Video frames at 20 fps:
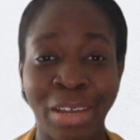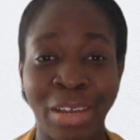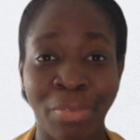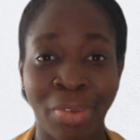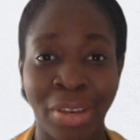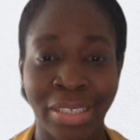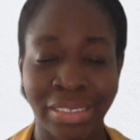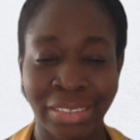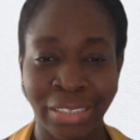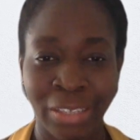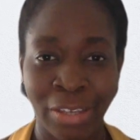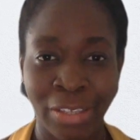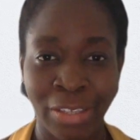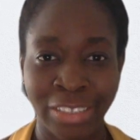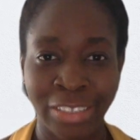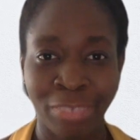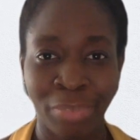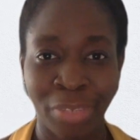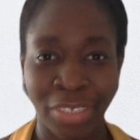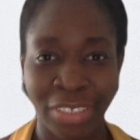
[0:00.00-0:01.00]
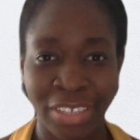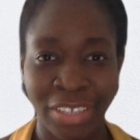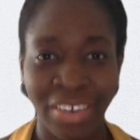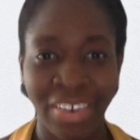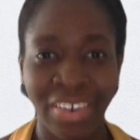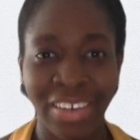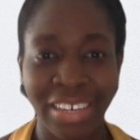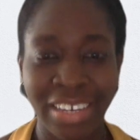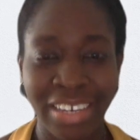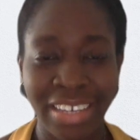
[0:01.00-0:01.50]
I'm going to go to bed
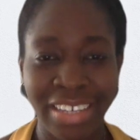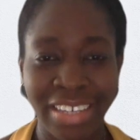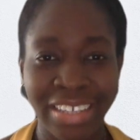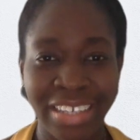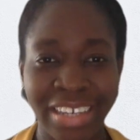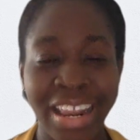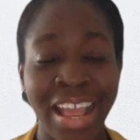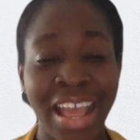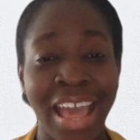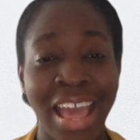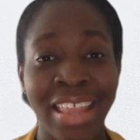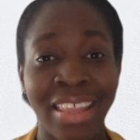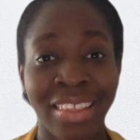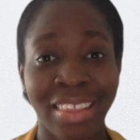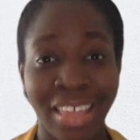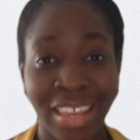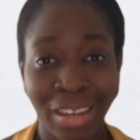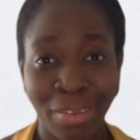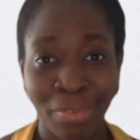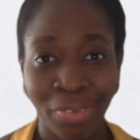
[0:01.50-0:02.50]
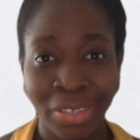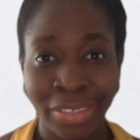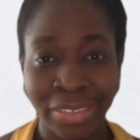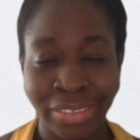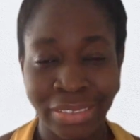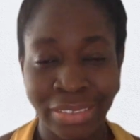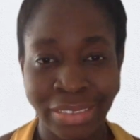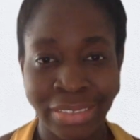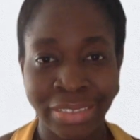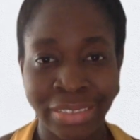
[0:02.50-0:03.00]
early, and then I'm going to
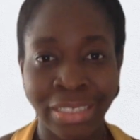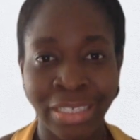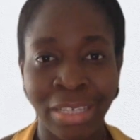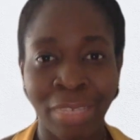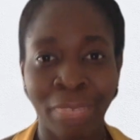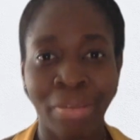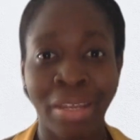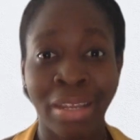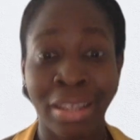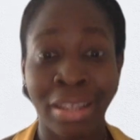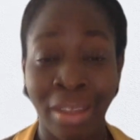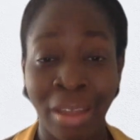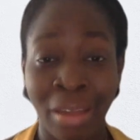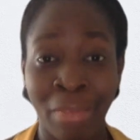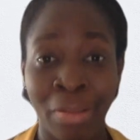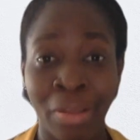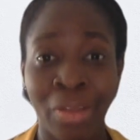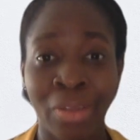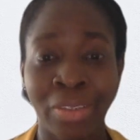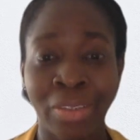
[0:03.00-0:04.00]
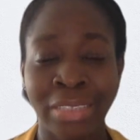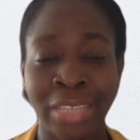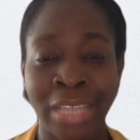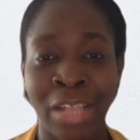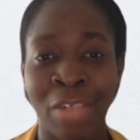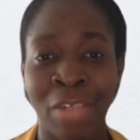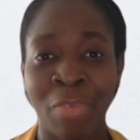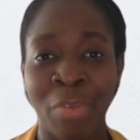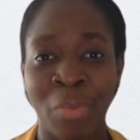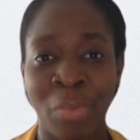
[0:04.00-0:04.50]
set an alarm clock to
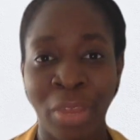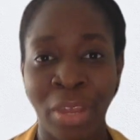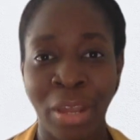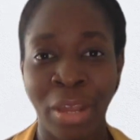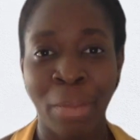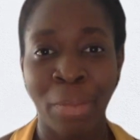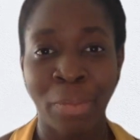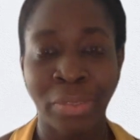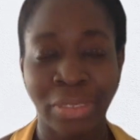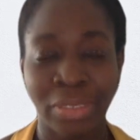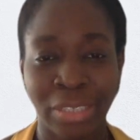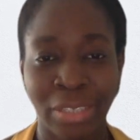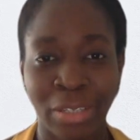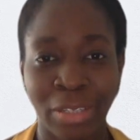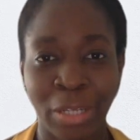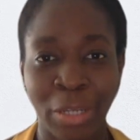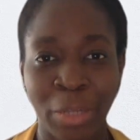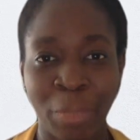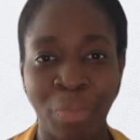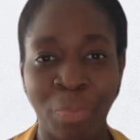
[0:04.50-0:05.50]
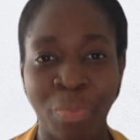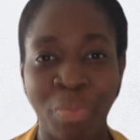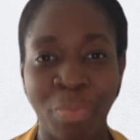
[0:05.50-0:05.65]
help me wake up on time.